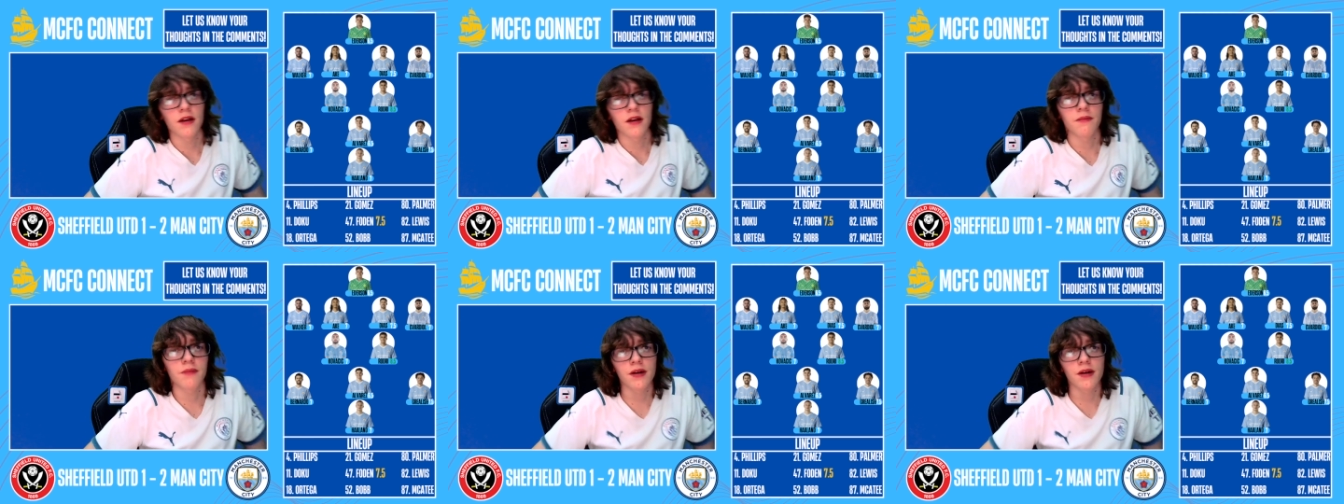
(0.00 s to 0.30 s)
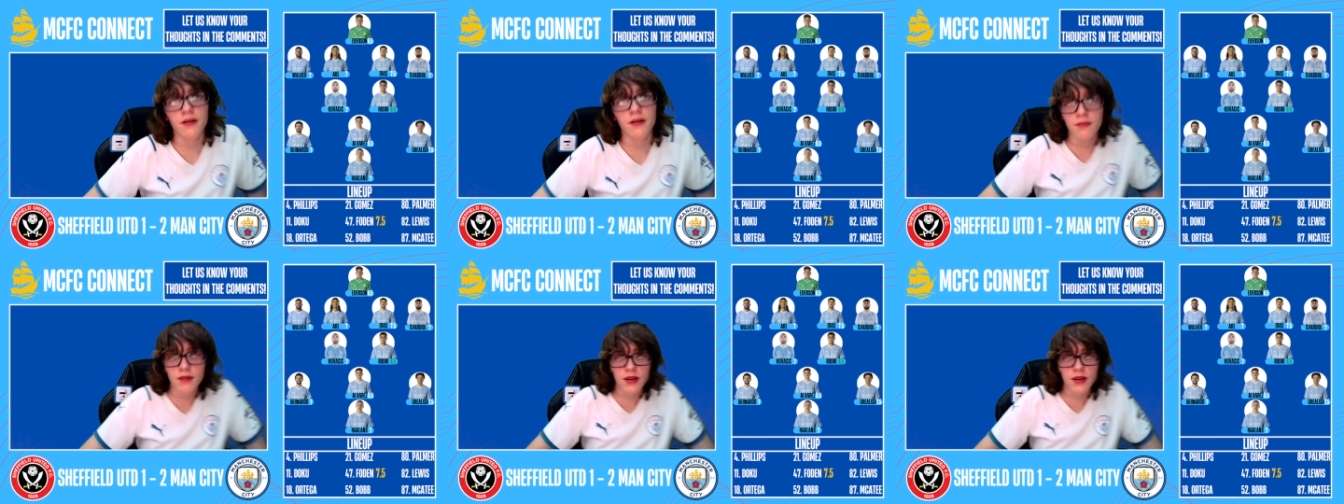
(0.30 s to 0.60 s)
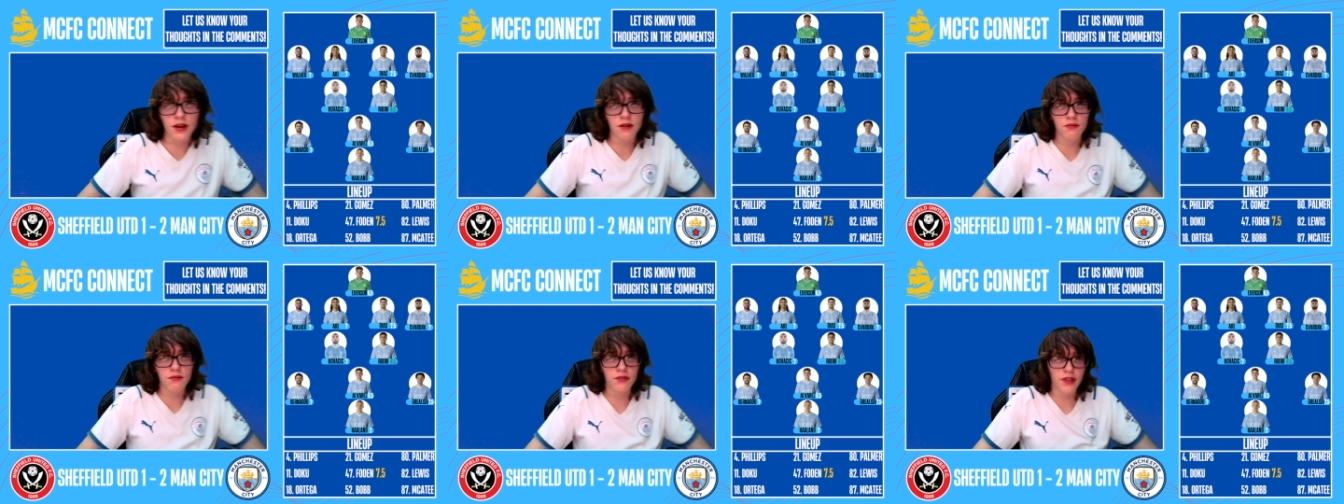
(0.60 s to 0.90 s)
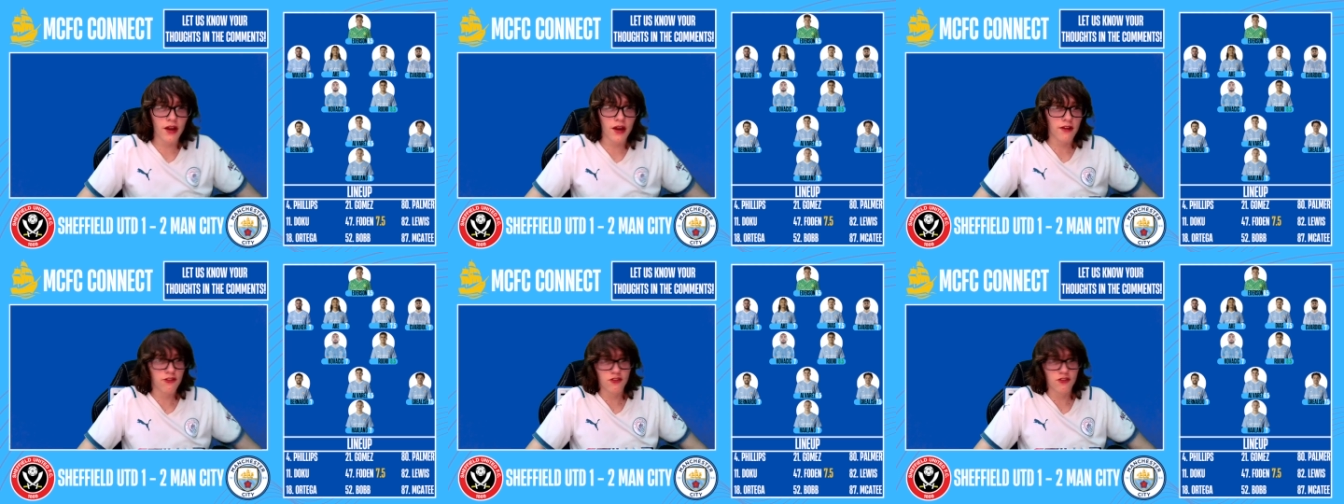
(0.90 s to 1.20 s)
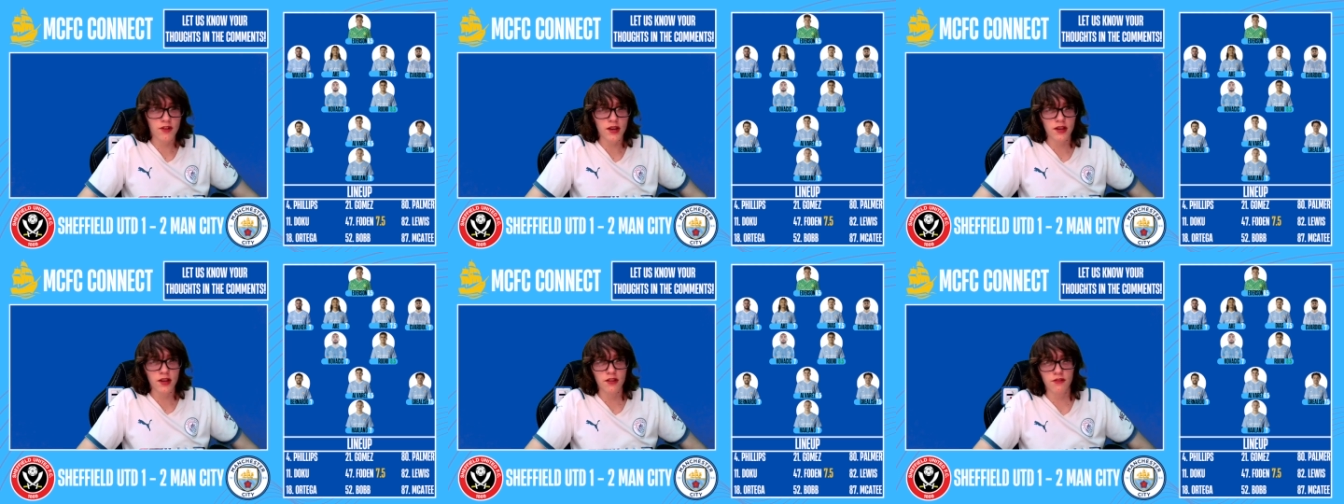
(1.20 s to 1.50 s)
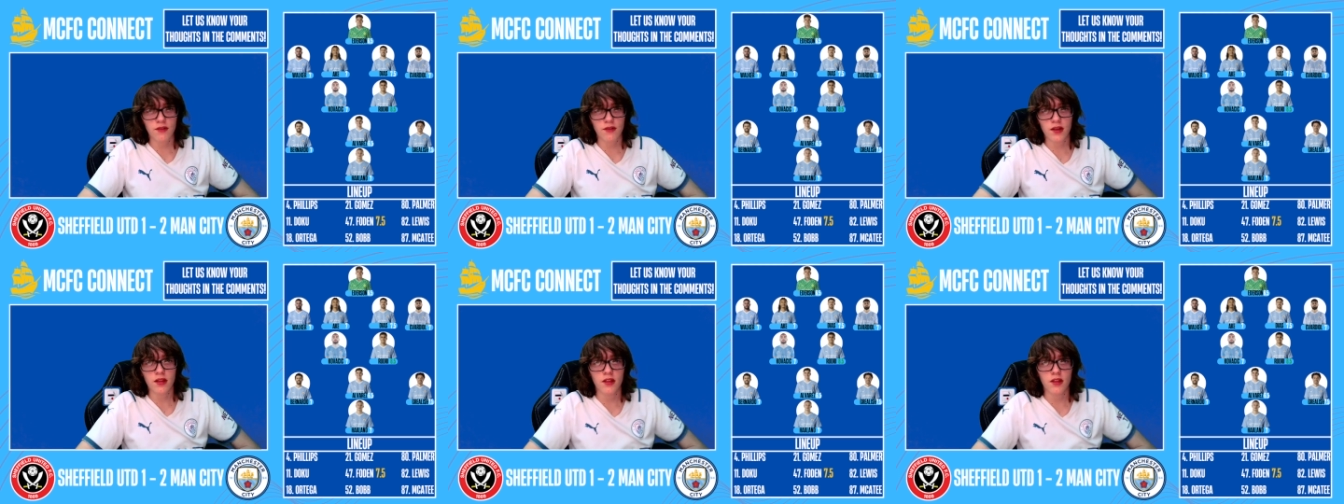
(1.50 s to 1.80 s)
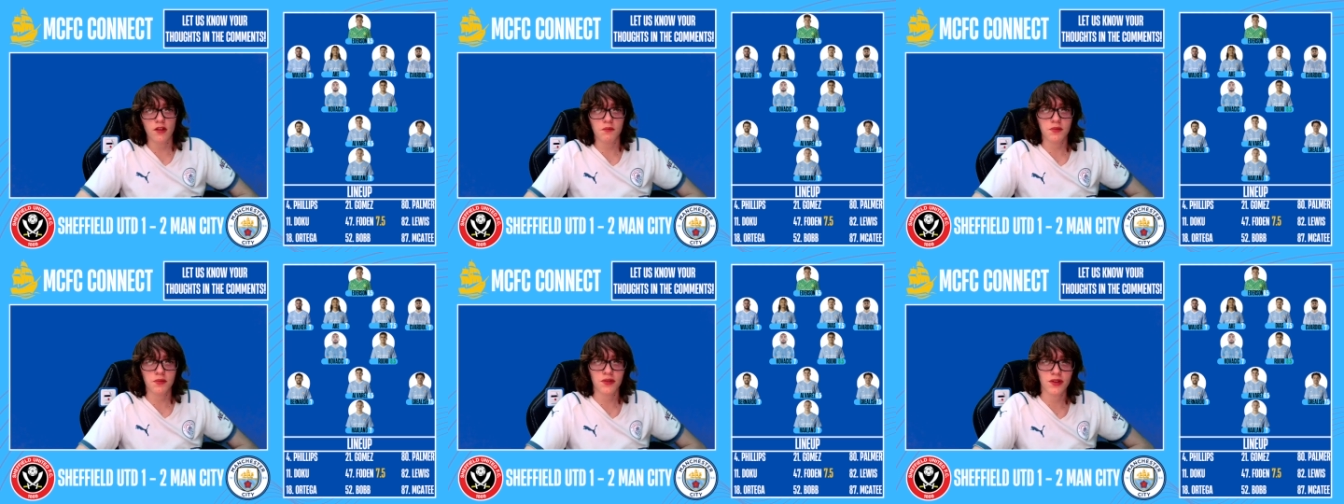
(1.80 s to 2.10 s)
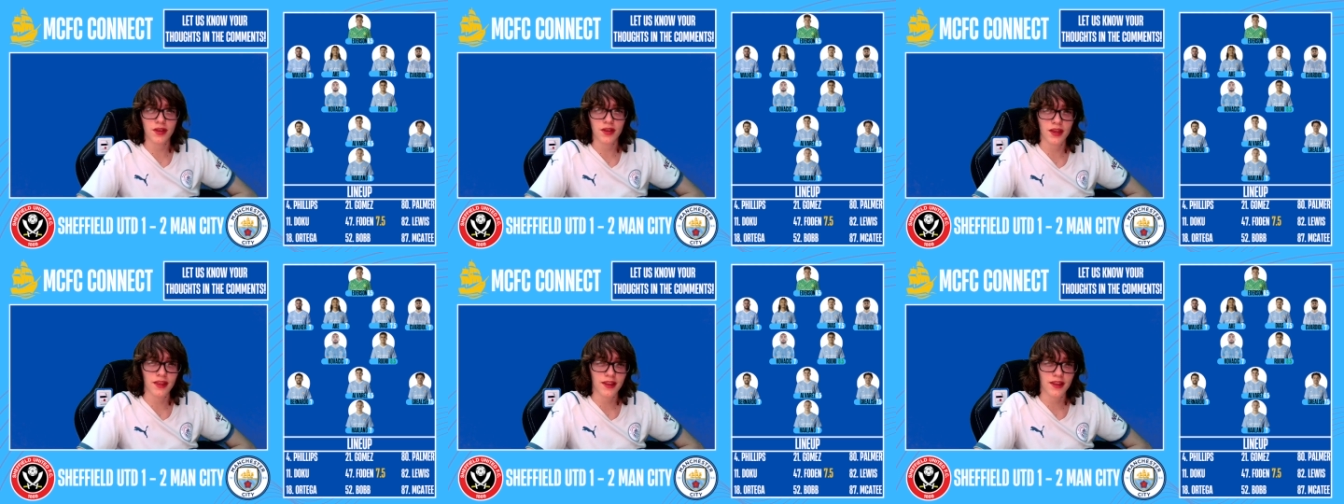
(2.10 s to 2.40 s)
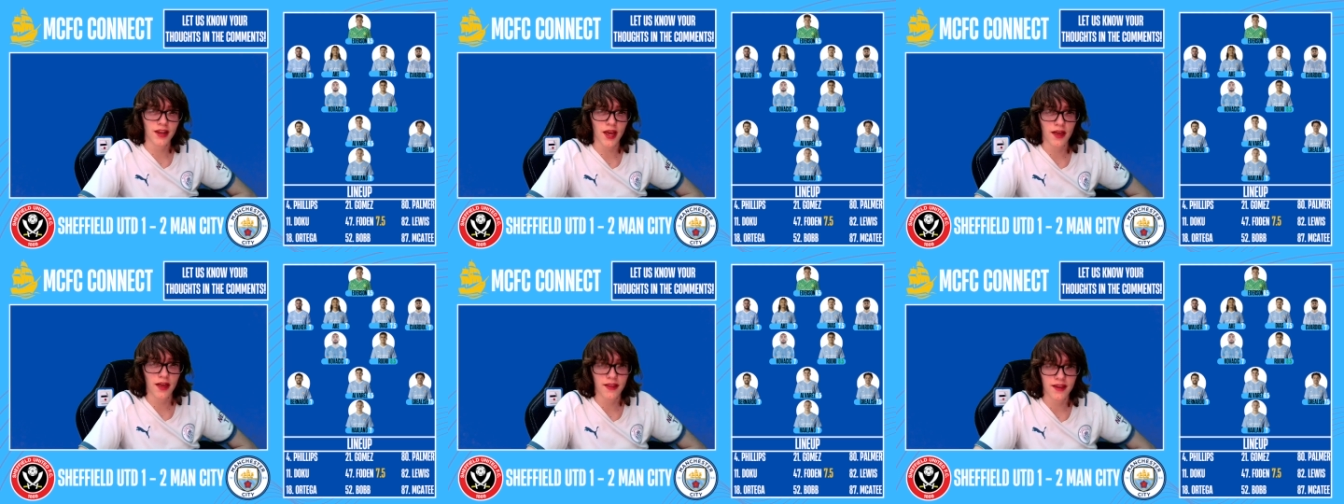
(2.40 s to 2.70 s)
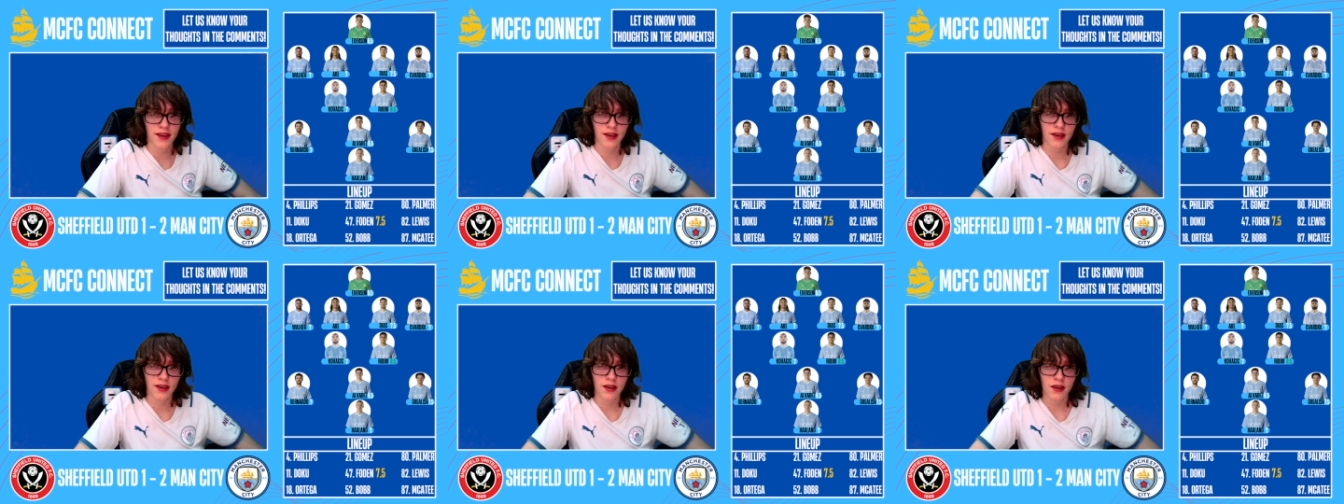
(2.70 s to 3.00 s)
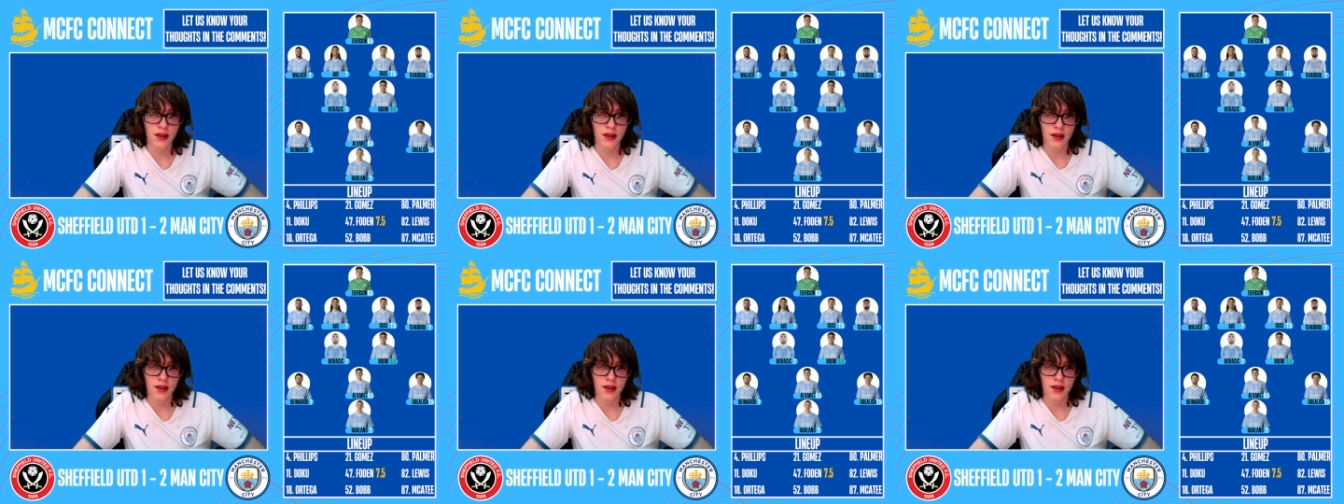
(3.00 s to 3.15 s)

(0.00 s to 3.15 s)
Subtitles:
But, you know, we'll dive straight into it, no point dilly-dallying.